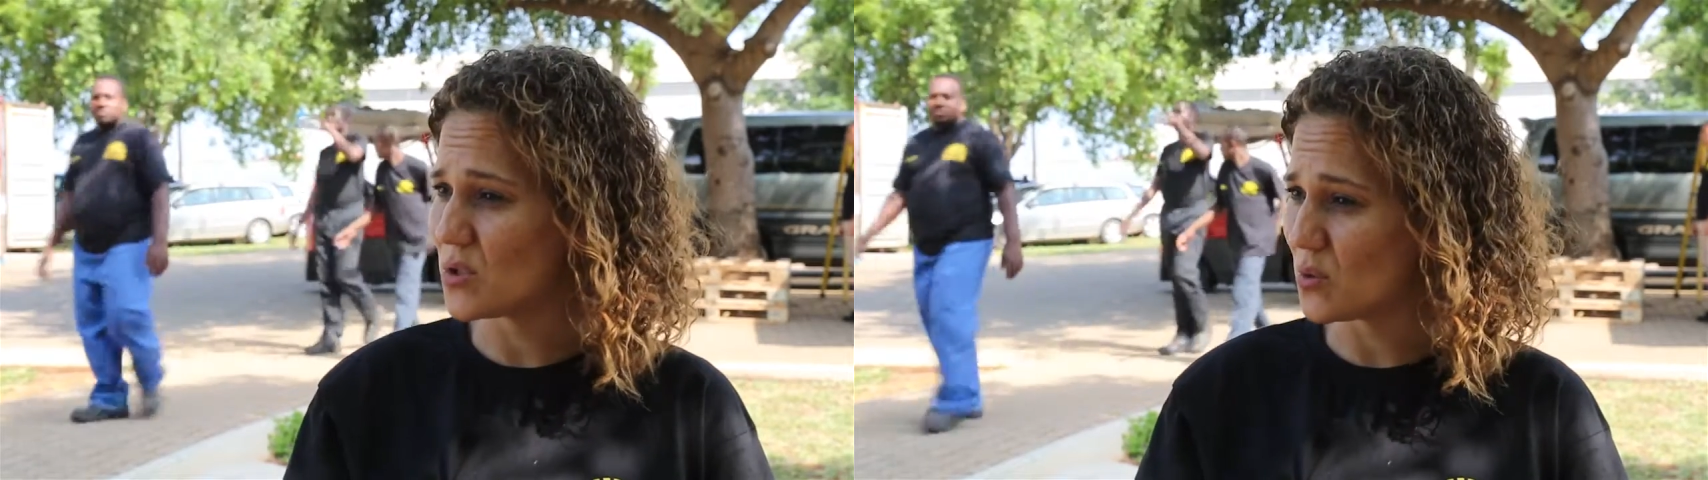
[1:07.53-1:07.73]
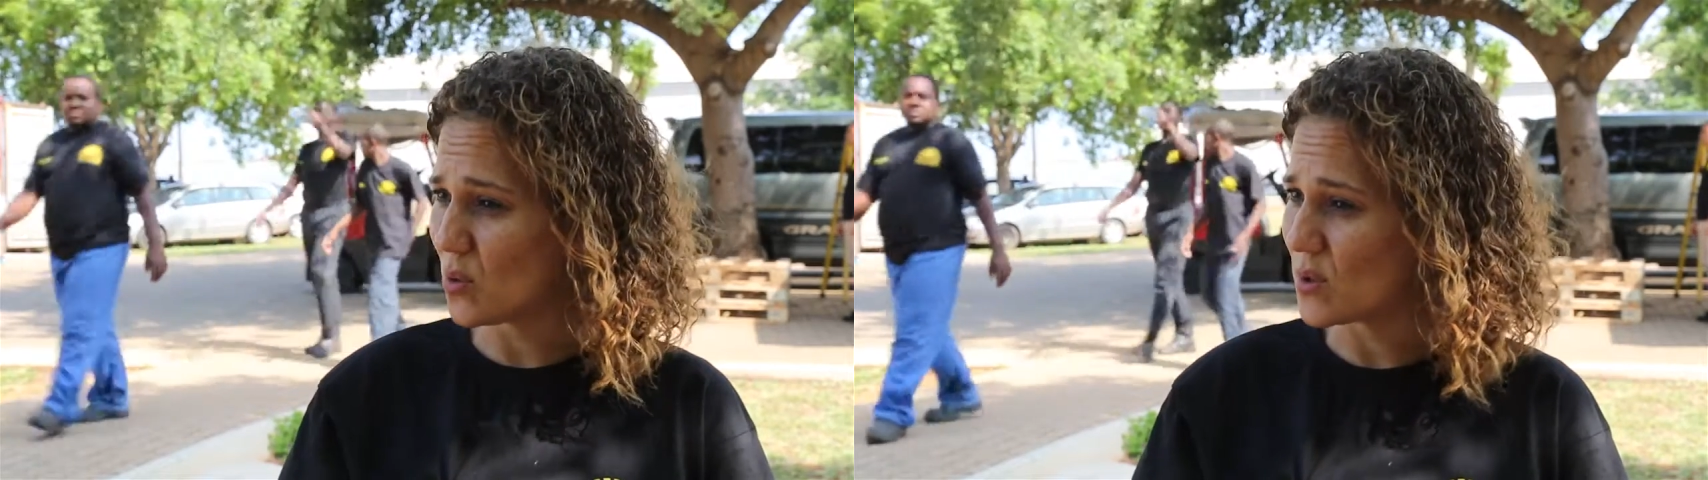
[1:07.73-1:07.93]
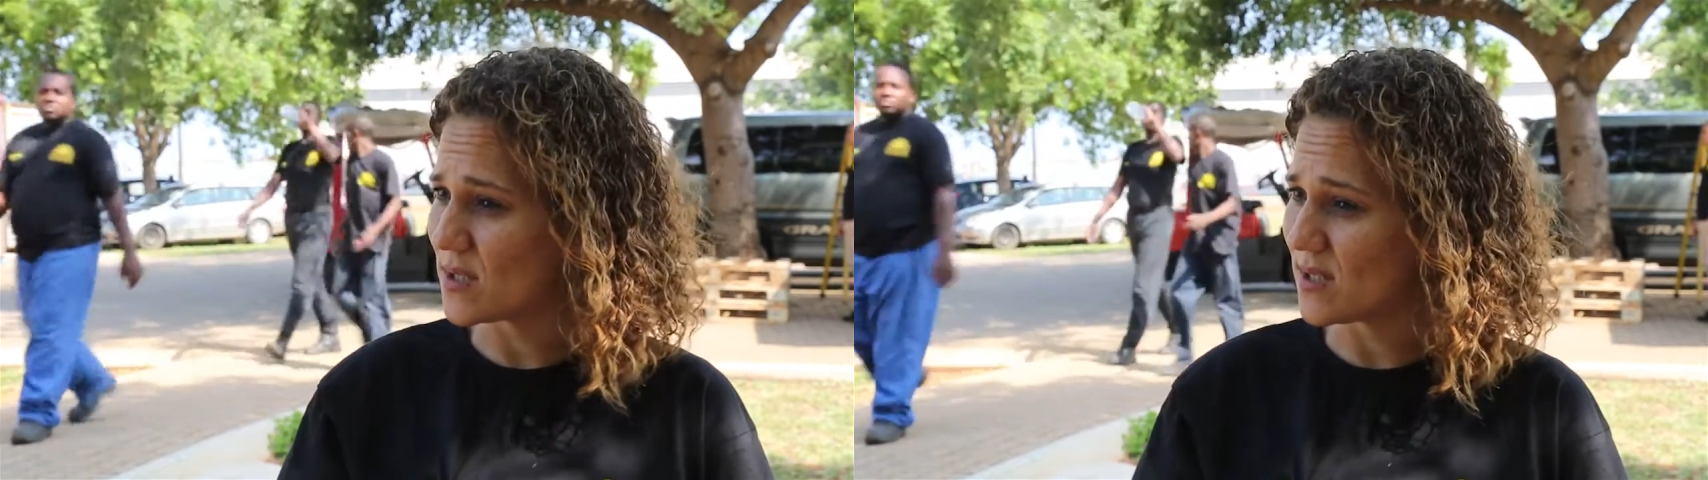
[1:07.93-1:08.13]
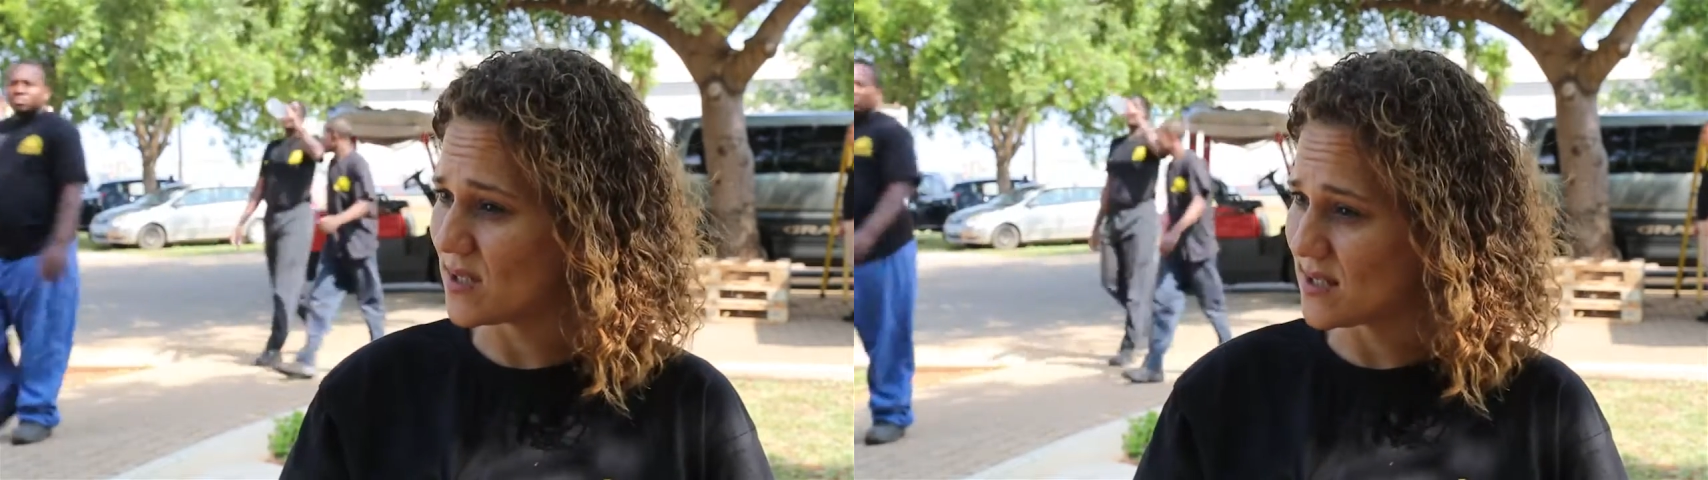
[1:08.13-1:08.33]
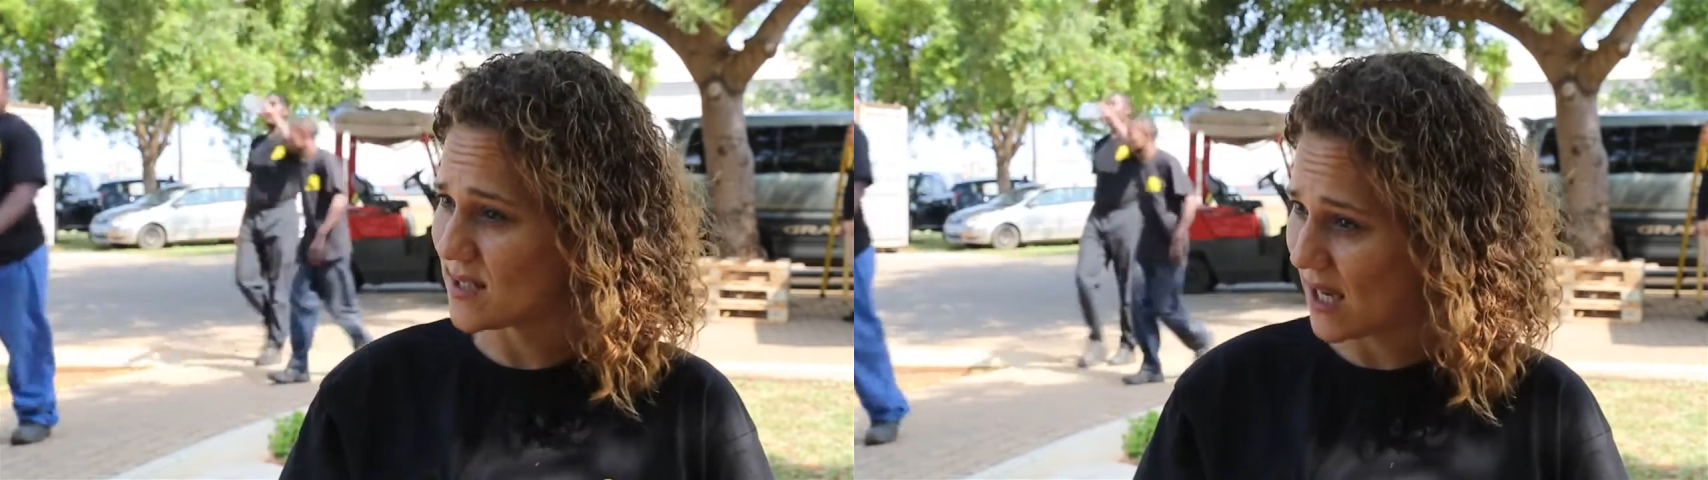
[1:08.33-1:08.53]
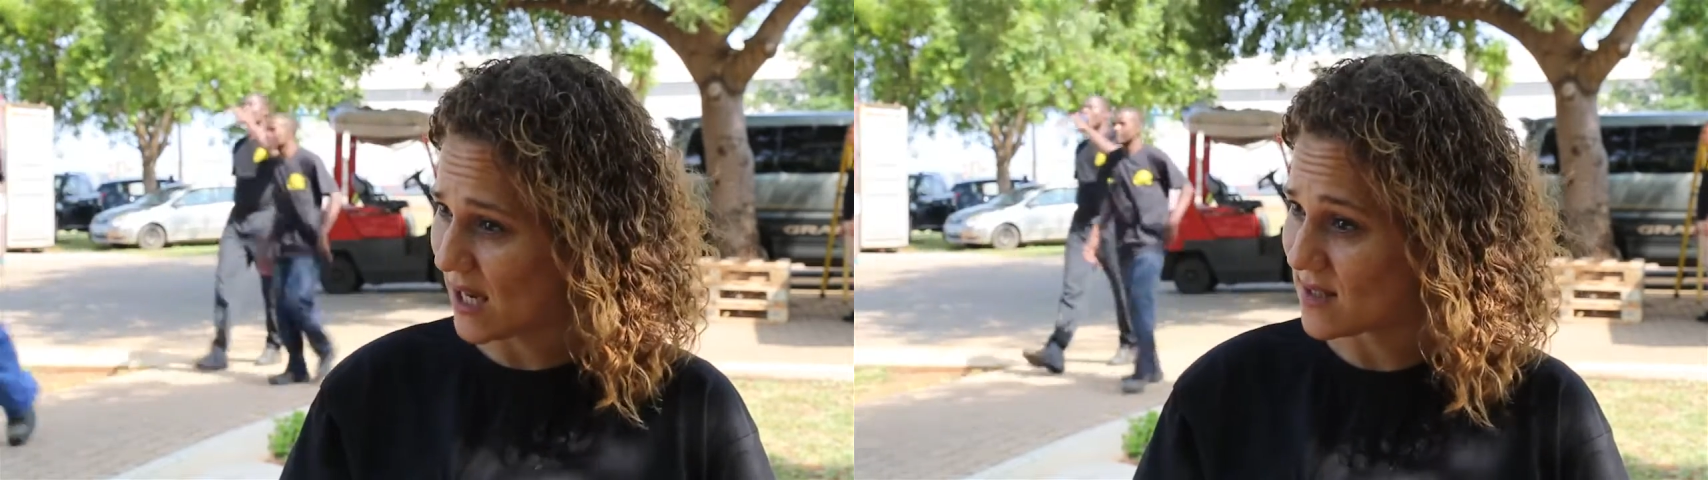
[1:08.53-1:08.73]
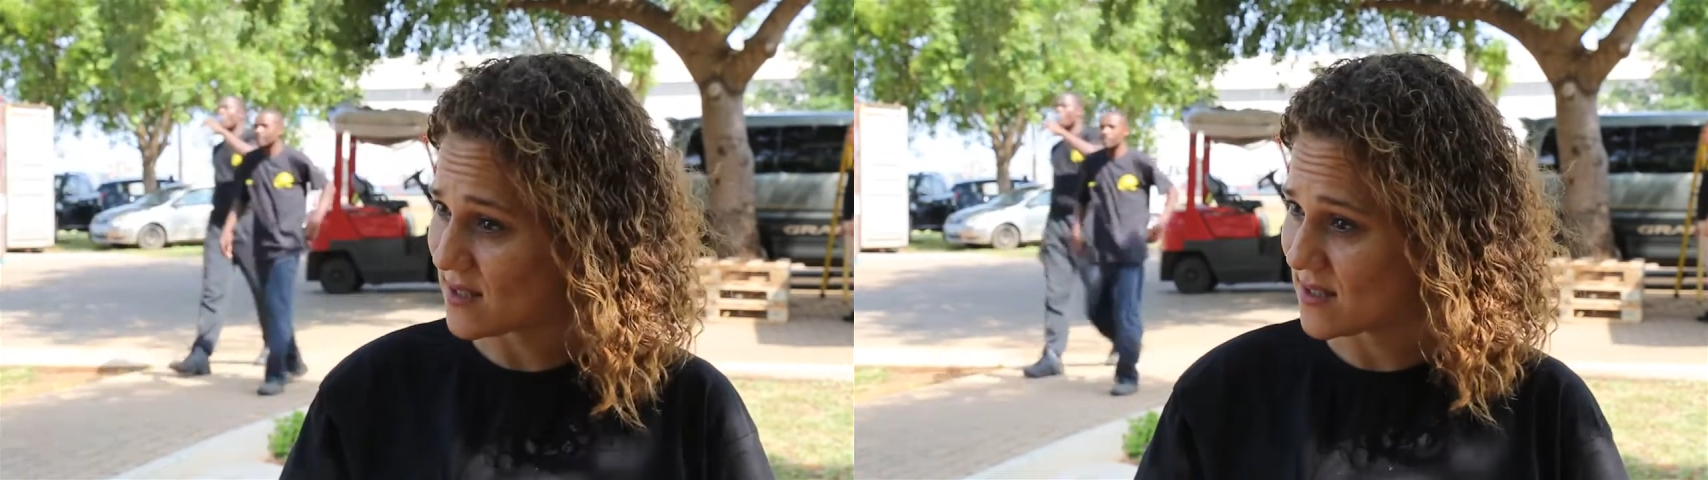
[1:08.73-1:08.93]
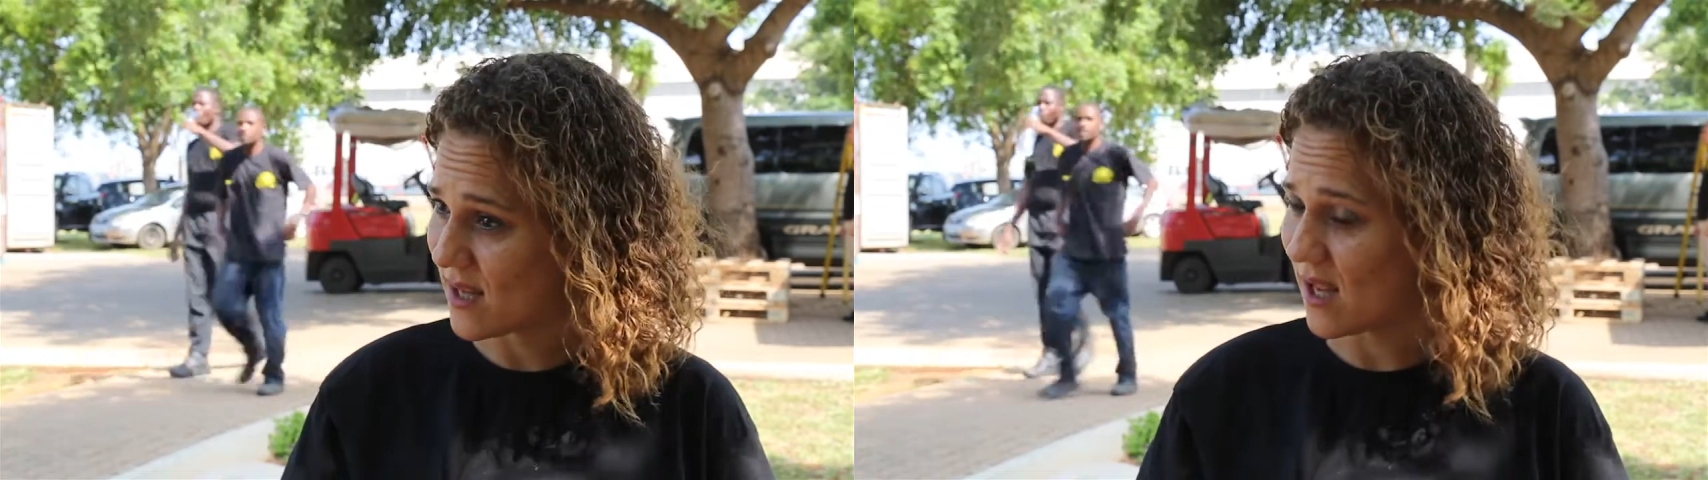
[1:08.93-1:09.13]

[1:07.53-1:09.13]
stores in the States,